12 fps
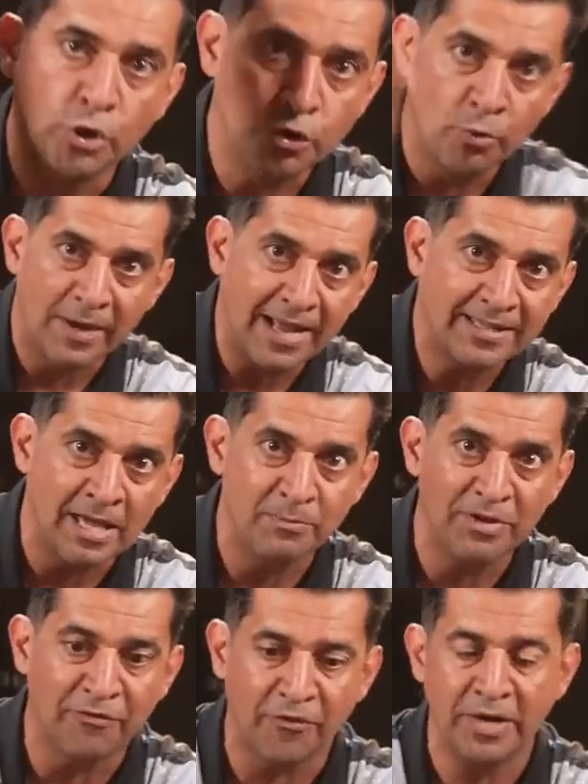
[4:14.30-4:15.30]
so you and I
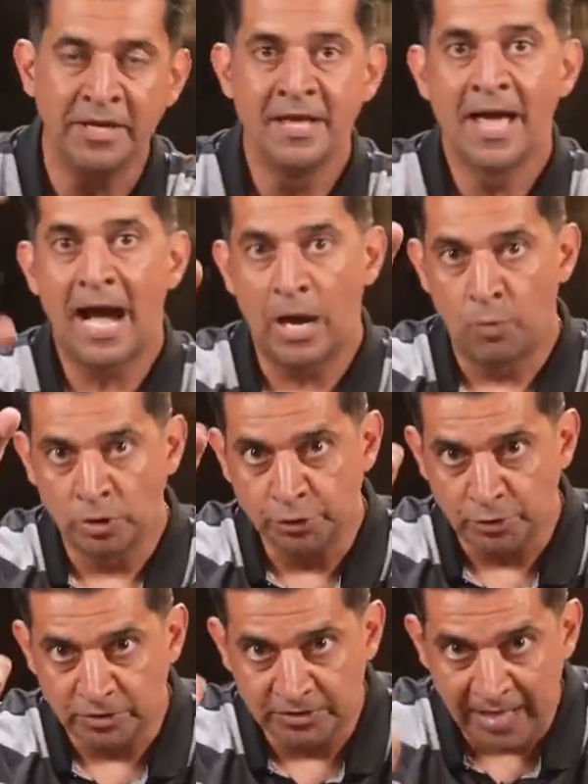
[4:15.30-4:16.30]
can be free. I want you to